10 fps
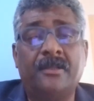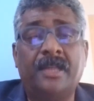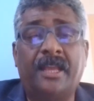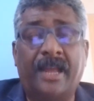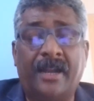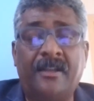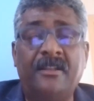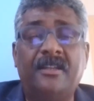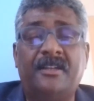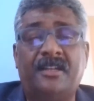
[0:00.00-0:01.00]
the
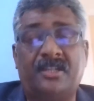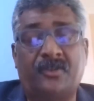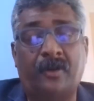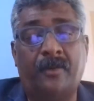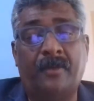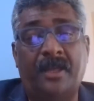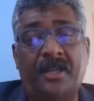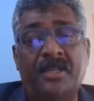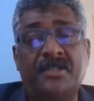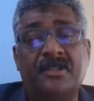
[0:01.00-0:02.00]
candle that it has formed
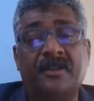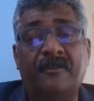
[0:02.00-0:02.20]
is